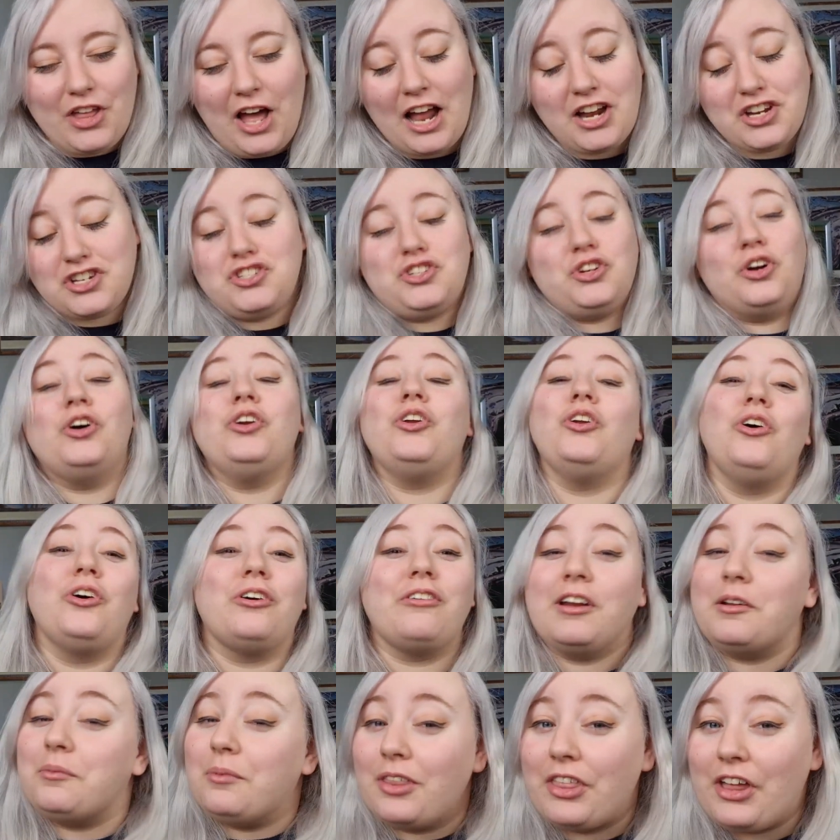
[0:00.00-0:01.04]
I just don't know
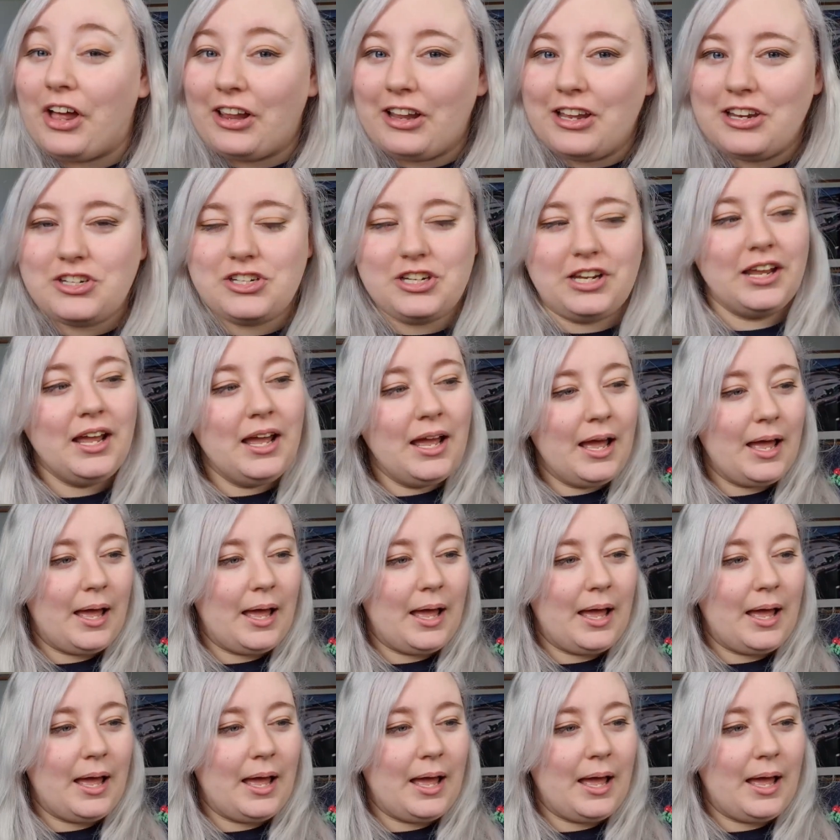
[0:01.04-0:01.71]
Greek mythology.